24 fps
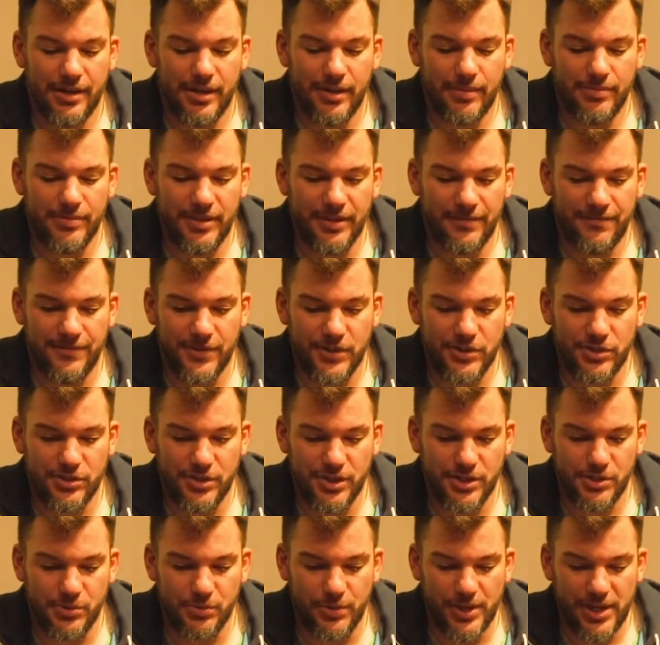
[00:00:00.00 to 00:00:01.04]
They fish
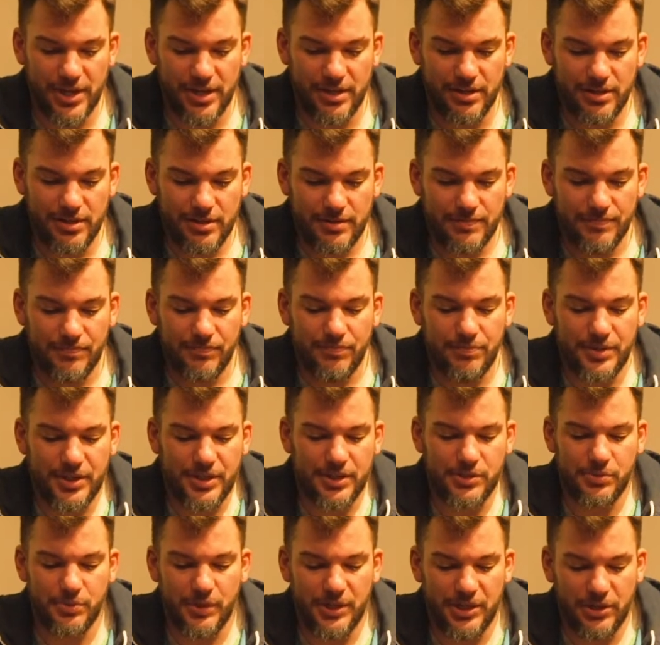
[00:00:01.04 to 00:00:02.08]
this way
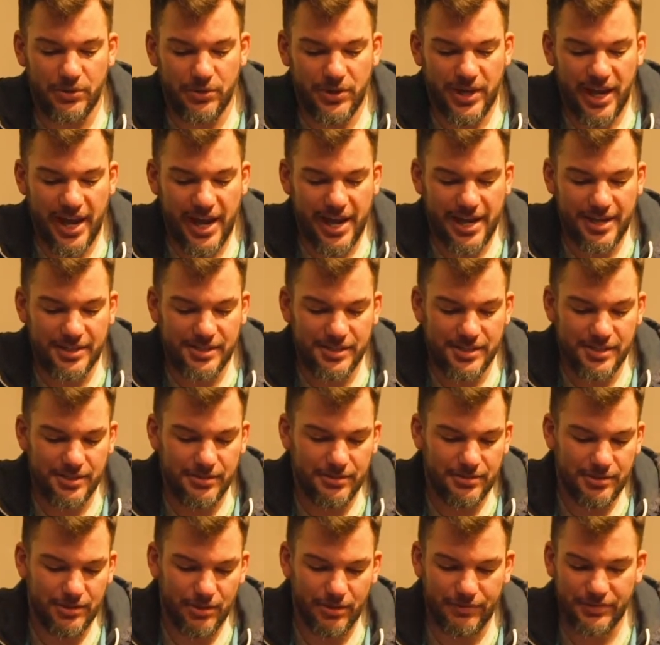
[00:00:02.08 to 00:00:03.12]
because when you cast,
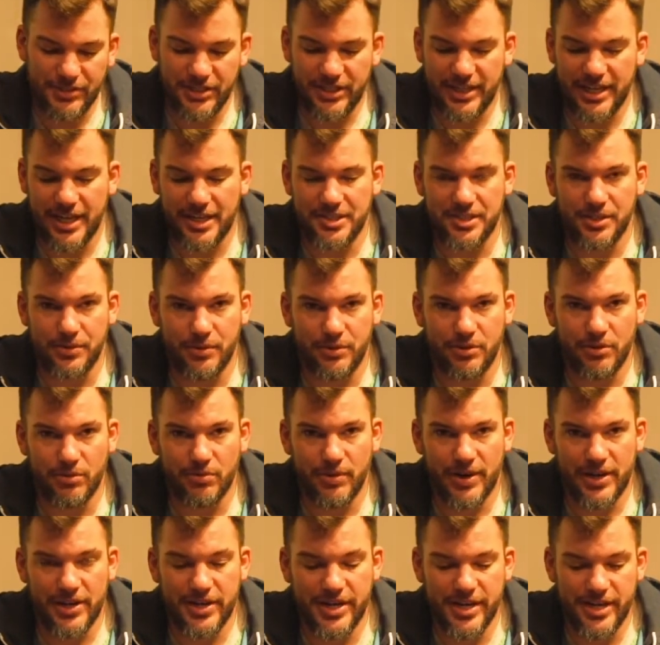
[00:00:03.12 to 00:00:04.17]
you're obviously casting with your
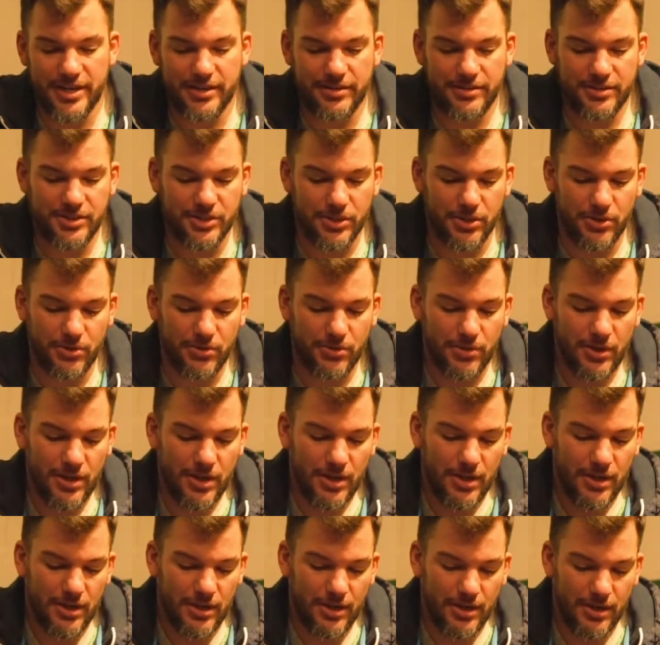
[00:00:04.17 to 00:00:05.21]
right hand. So
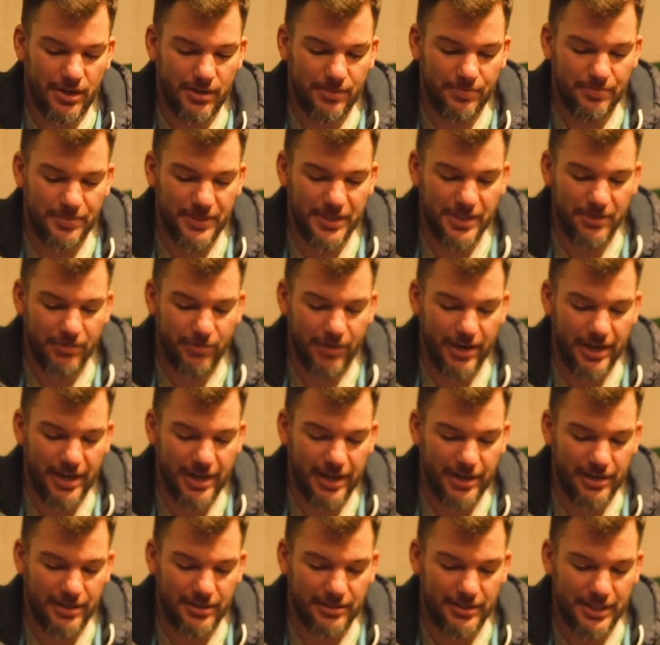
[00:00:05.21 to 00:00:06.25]
being
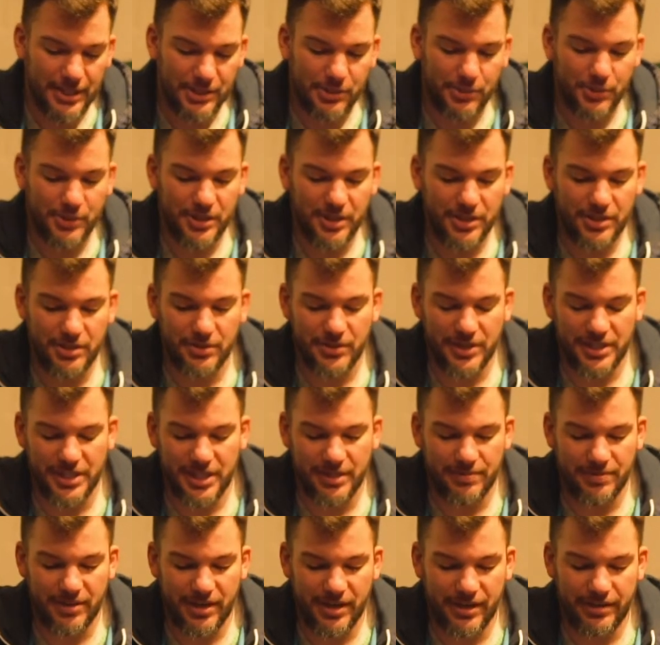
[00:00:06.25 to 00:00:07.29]
right-handed, that's what they do. They
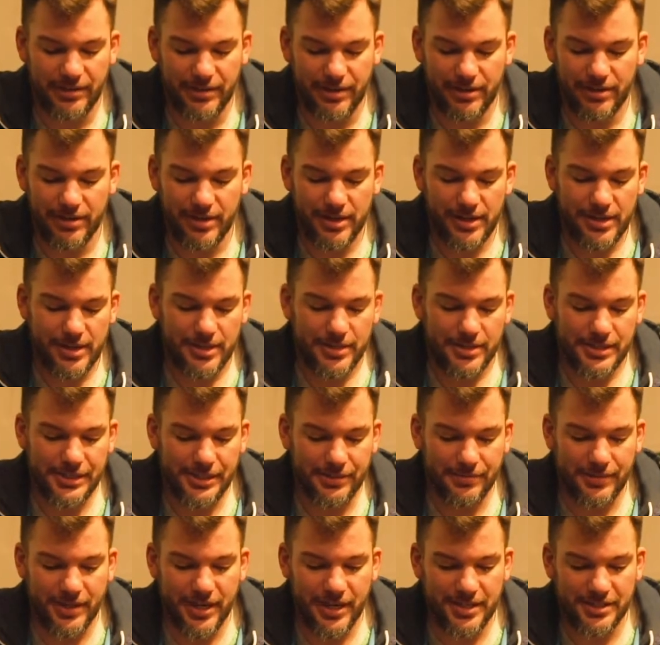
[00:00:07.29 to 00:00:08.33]
keep that on there.
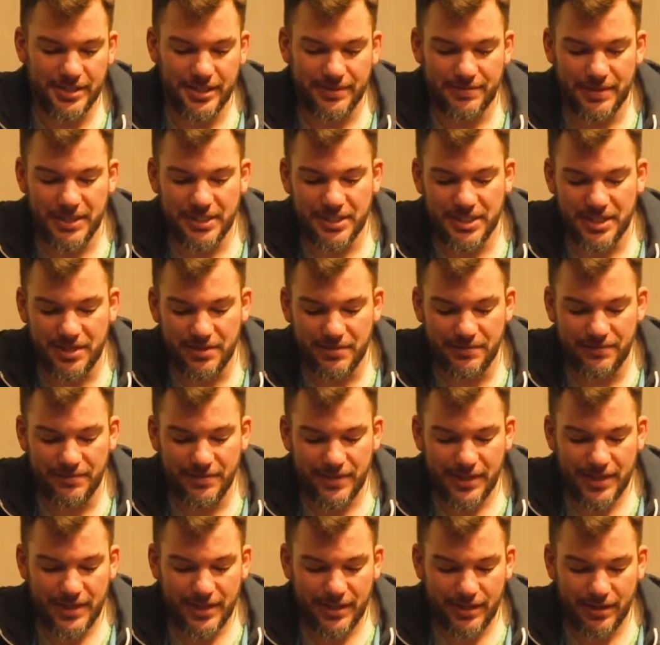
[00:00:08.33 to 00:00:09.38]
Some guys like myself,
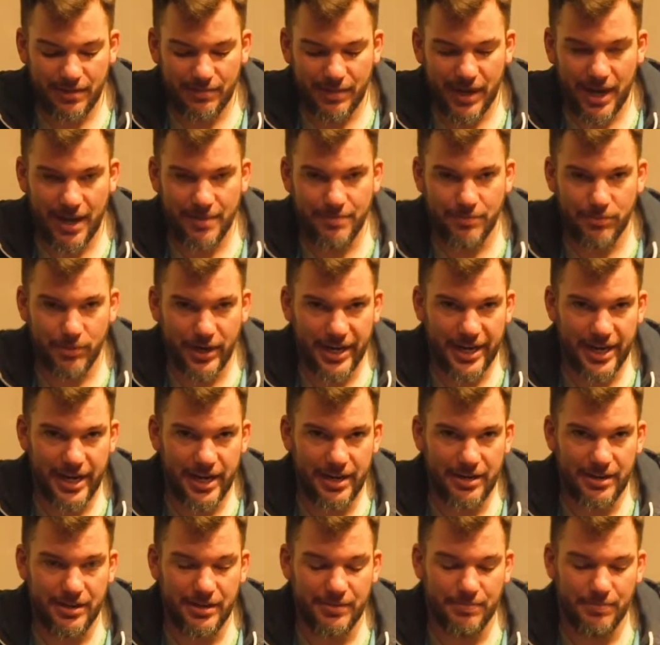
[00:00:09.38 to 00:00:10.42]
I'm
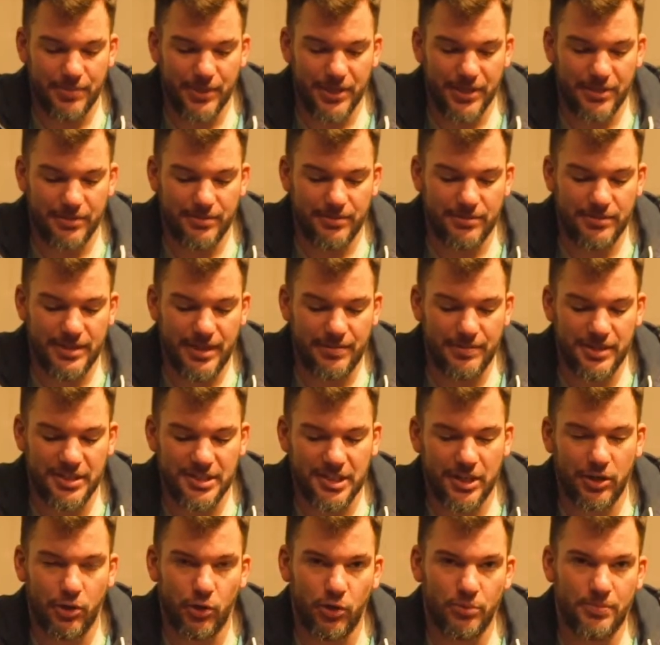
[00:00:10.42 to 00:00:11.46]
right-handed, but that means
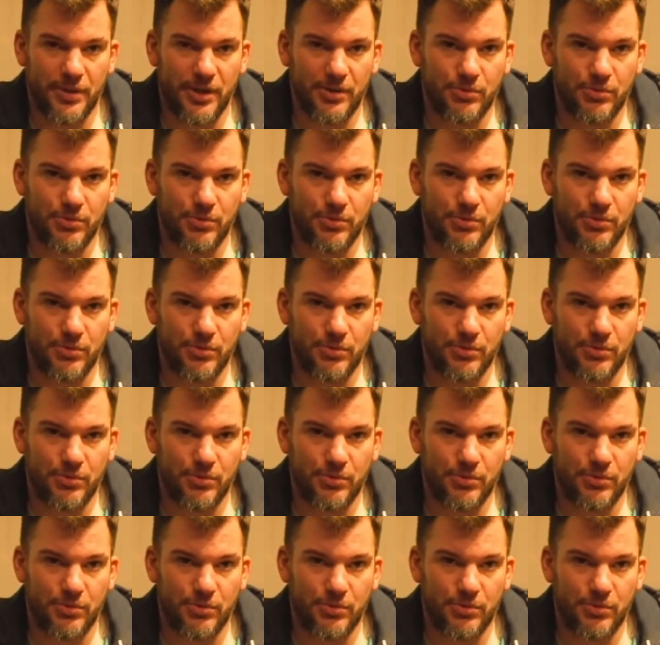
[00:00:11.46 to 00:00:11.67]
I hold my